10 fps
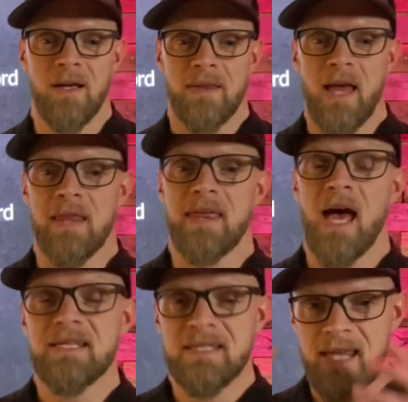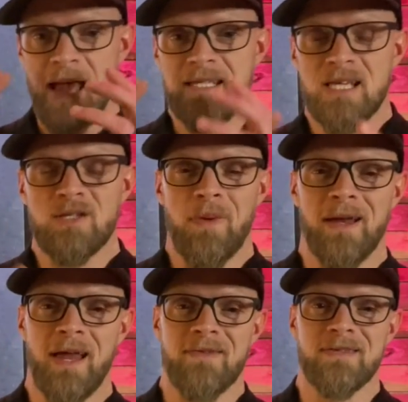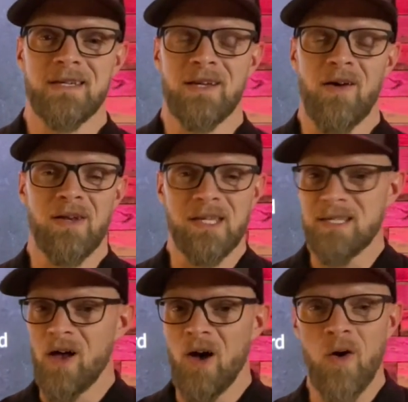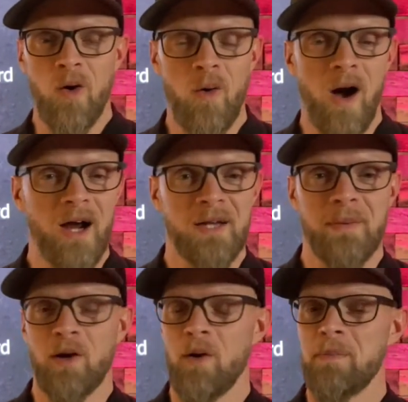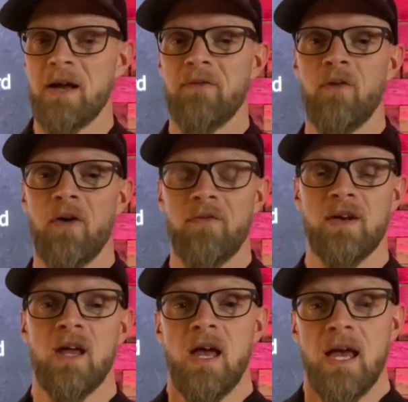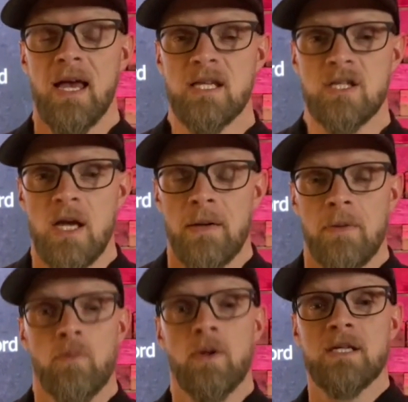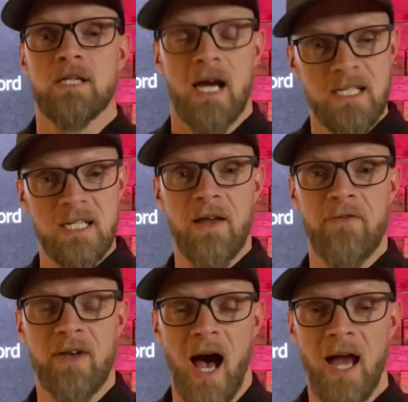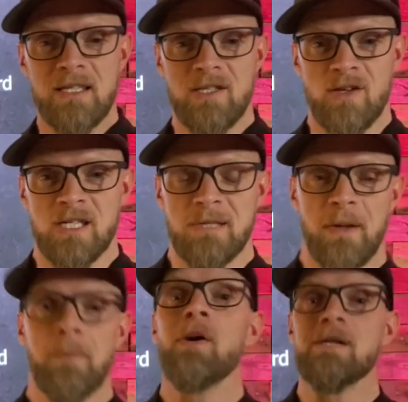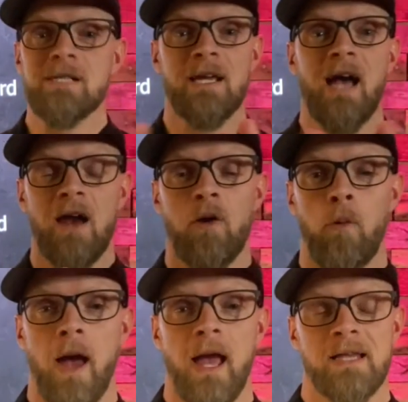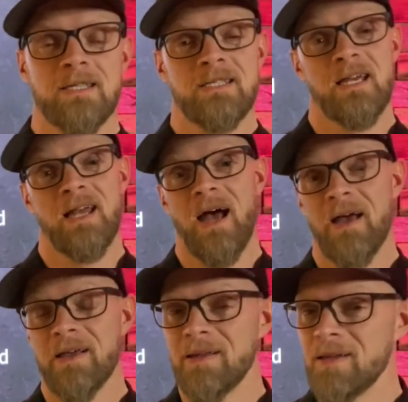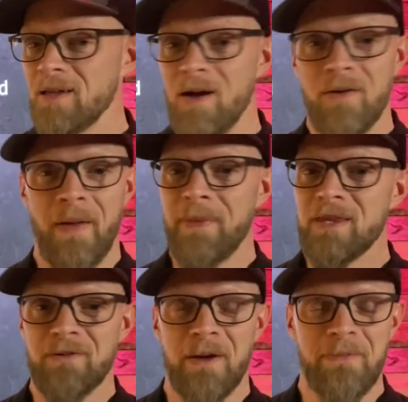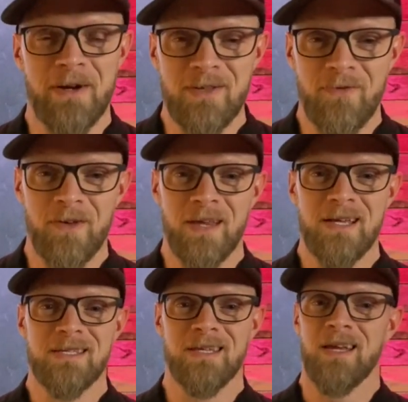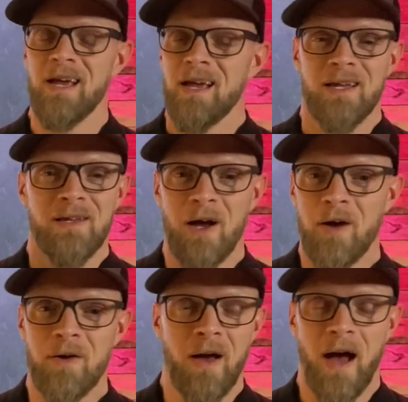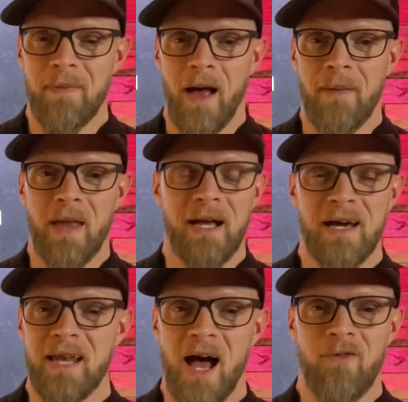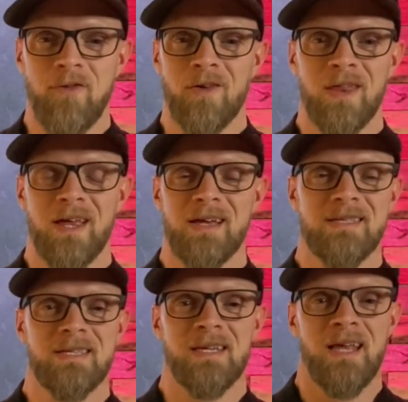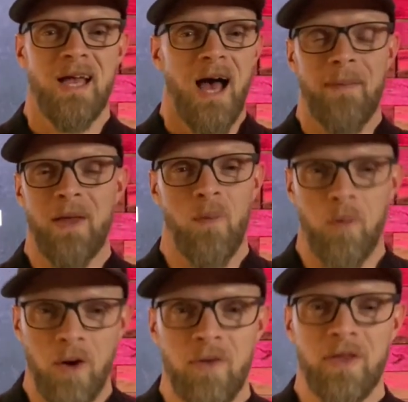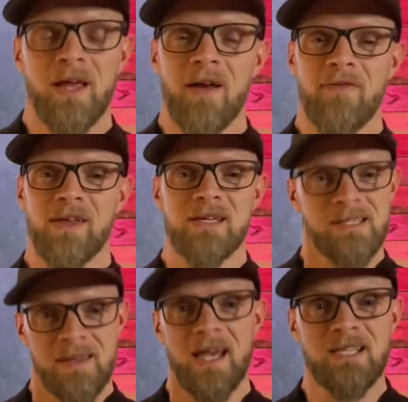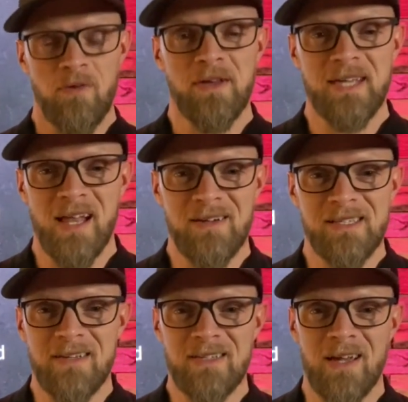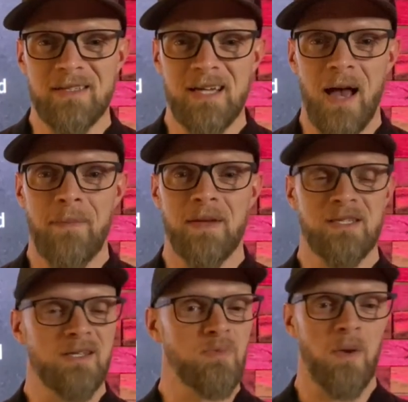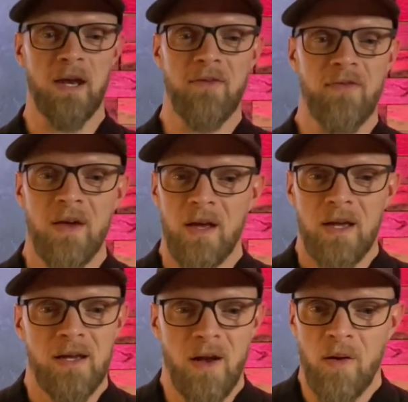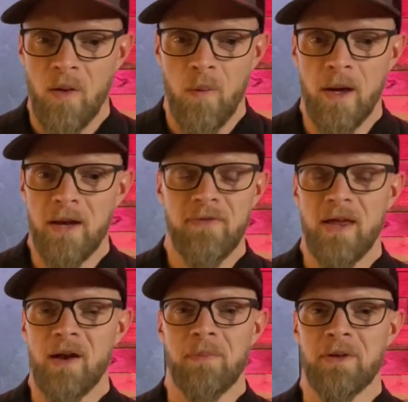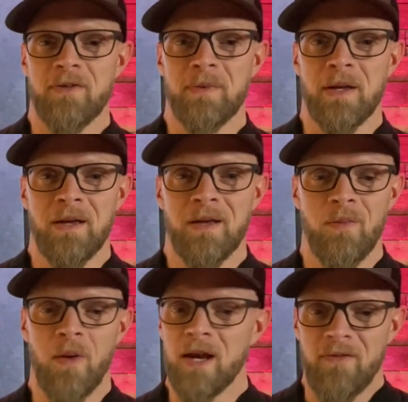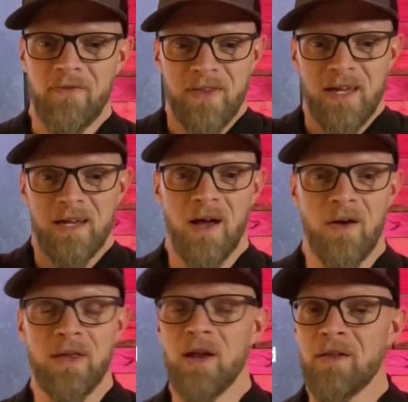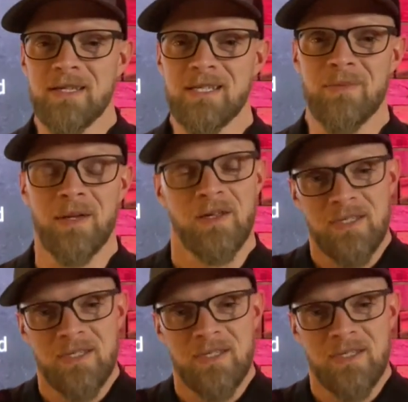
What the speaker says: That's his what ifs, and this whole argument going back and forth and his rejection of God, so to speak, pushing God away and saying, I'm not the right person for this. And, I'm not cut out for this. And I'm not worthy of this. Things that we tell ourselves all the time. And he says, what if they don't believe me? What if, they don't listen to me?